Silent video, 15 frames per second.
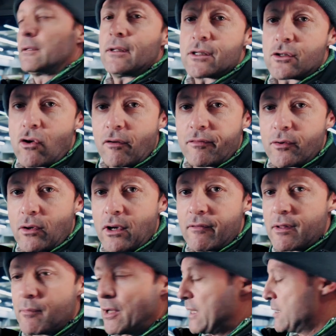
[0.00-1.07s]
there's coffee all
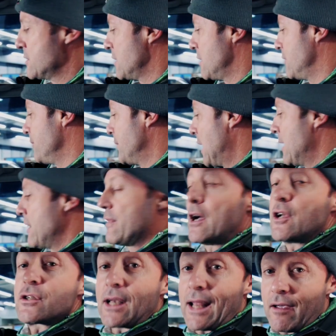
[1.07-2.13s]
over the place. So
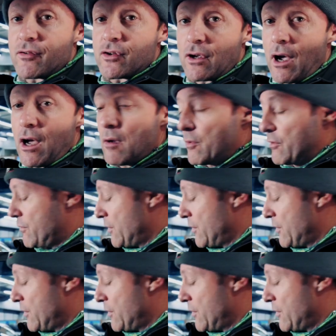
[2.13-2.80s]
those will have to go, I'm